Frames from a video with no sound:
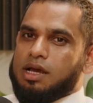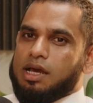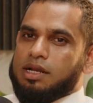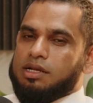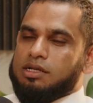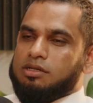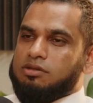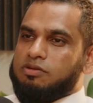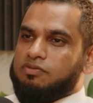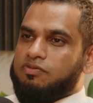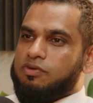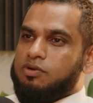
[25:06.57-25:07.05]
i
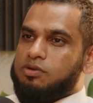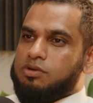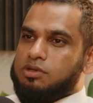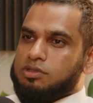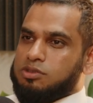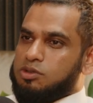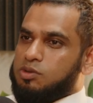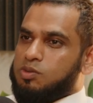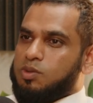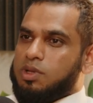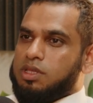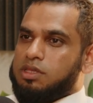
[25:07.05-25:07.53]
need to
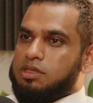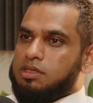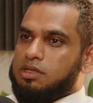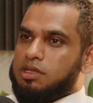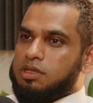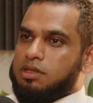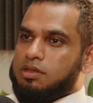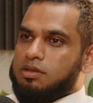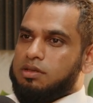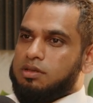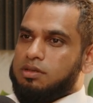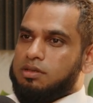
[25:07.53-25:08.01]
focus on one
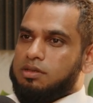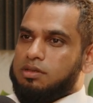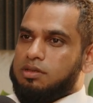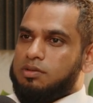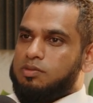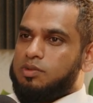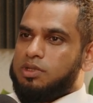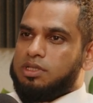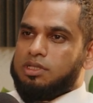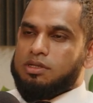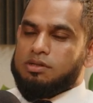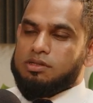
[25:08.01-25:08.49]
thing
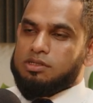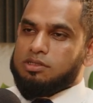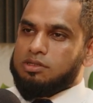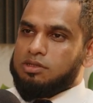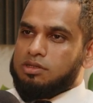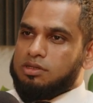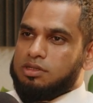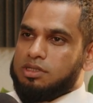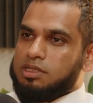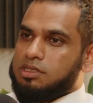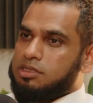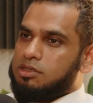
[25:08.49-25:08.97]
whether it's
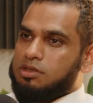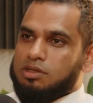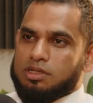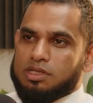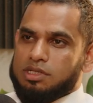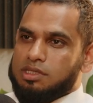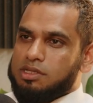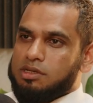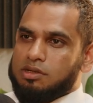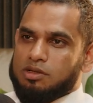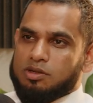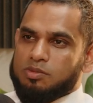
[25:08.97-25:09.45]
going to it's
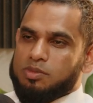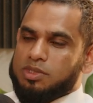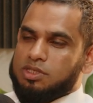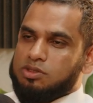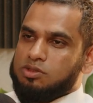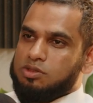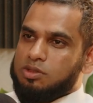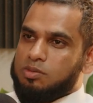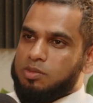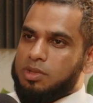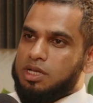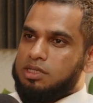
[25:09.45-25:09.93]
either going to be
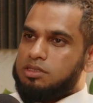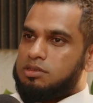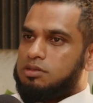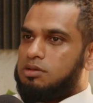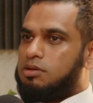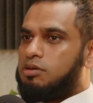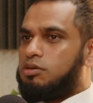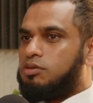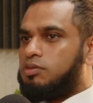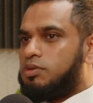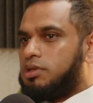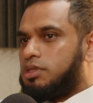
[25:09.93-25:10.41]
Sunnah Musk
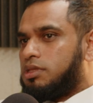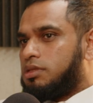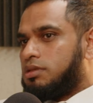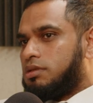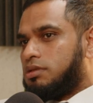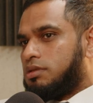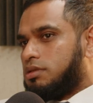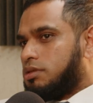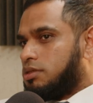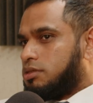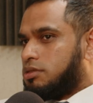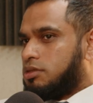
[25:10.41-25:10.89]
or with,
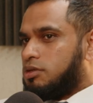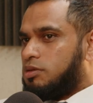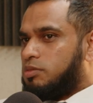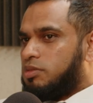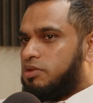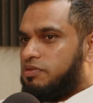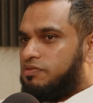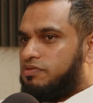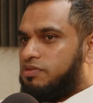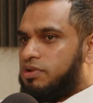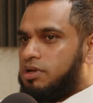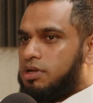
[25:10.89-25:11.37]
it's going to
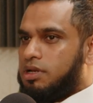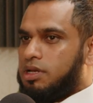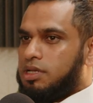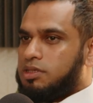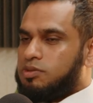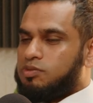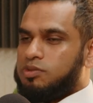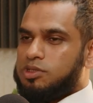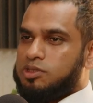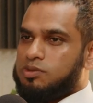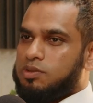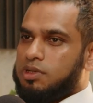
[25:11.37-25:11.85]
be
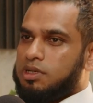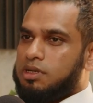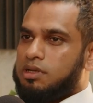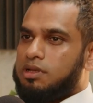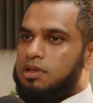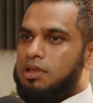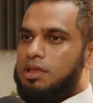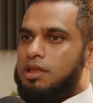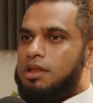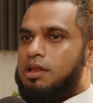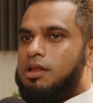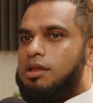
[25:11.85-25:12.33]
Firnas which one
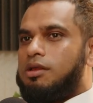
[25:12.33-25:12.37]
